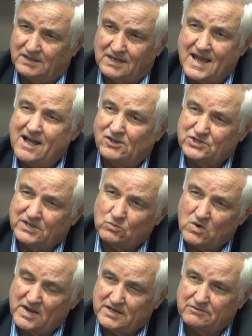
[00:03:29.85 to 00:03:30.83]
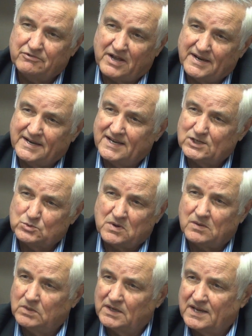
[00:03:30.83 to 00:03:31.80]
A lousy way to finance
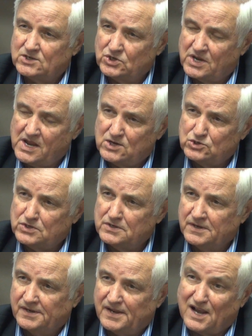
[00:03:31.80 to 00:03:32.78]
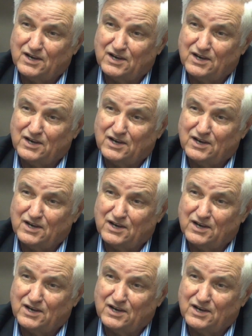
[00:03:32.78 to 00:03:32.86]
public education.